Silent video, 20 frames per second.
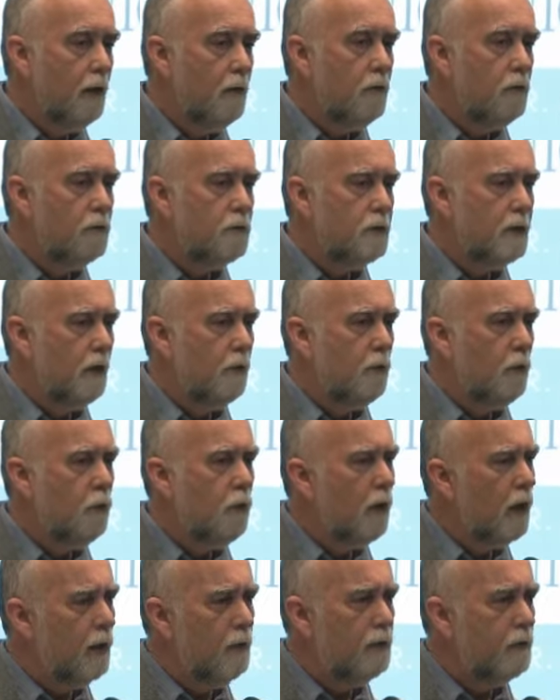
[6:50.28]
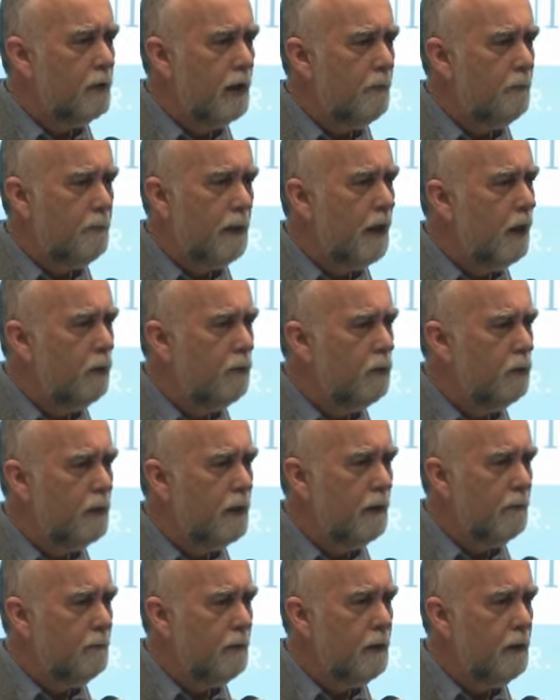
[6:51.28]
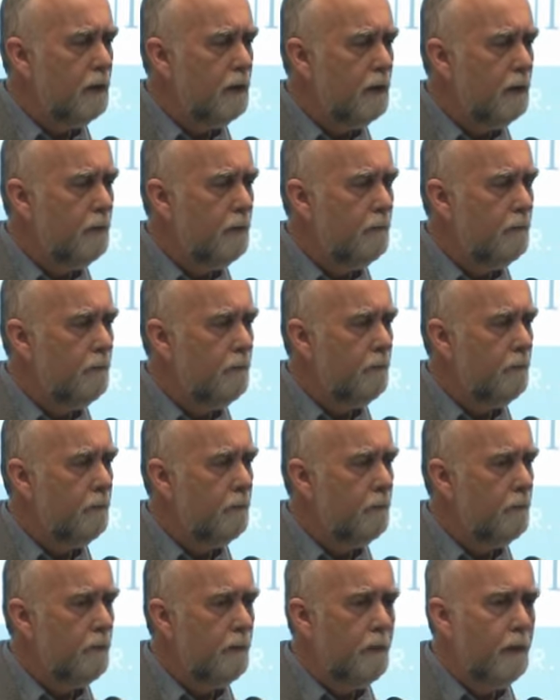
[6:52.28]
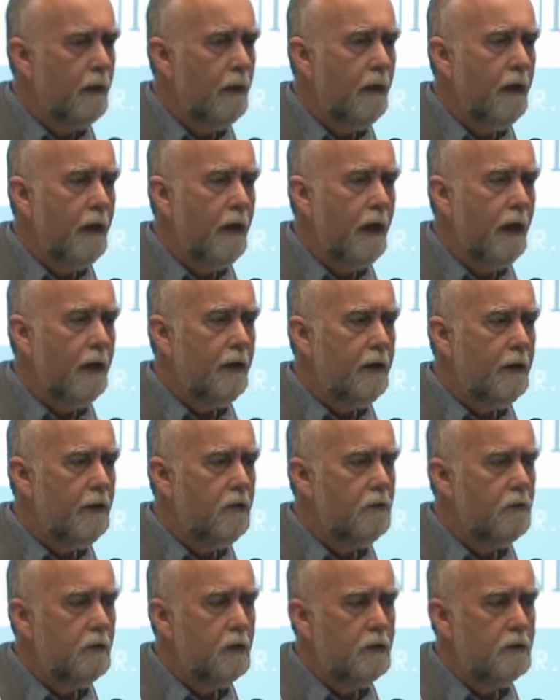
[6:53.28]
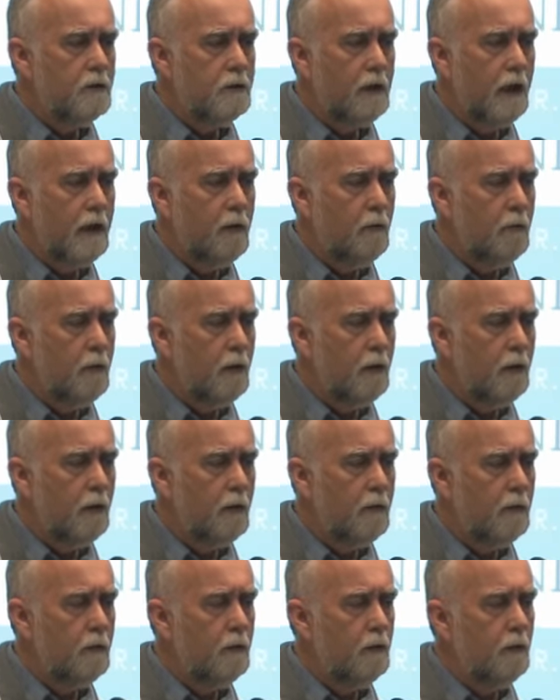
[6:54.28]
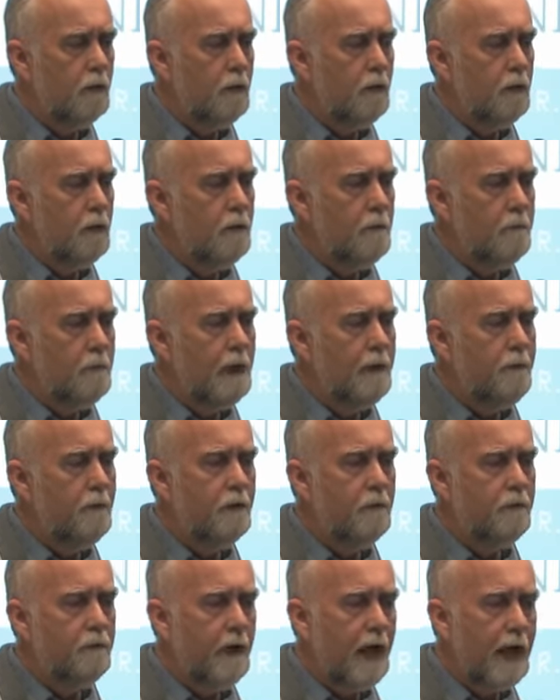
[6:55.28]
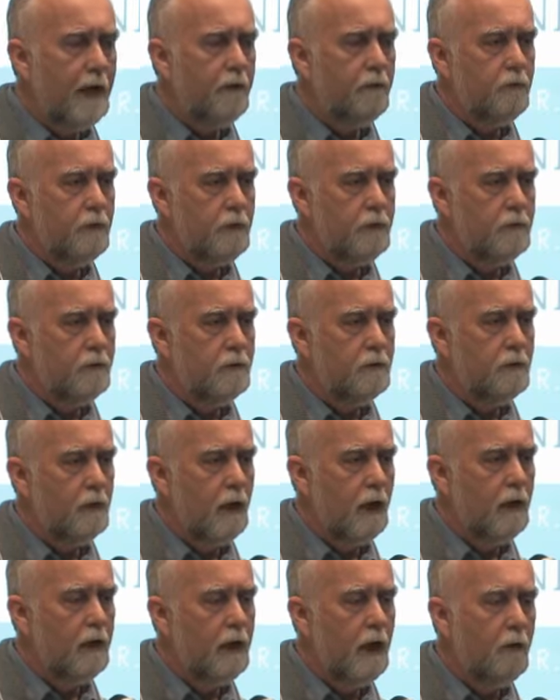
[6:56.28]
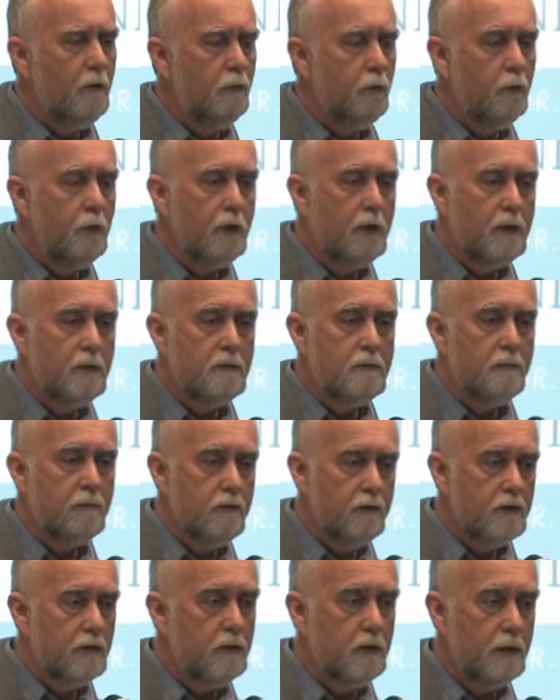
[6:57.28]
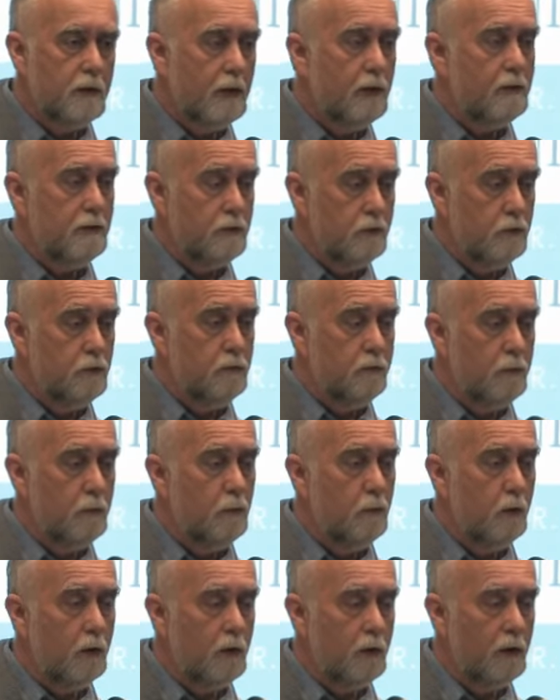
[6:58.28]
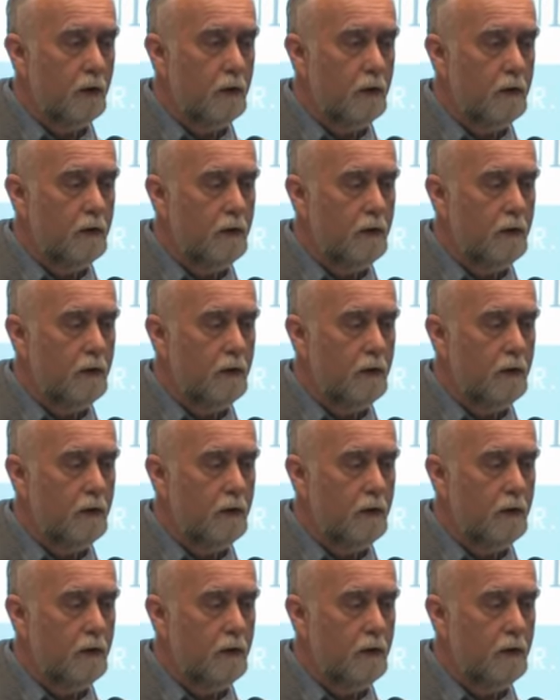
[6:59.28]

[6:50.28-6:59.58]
You would say, well, how could that be? And then you've got to say, well, maybe the factories are not working as efficiently as they should be working.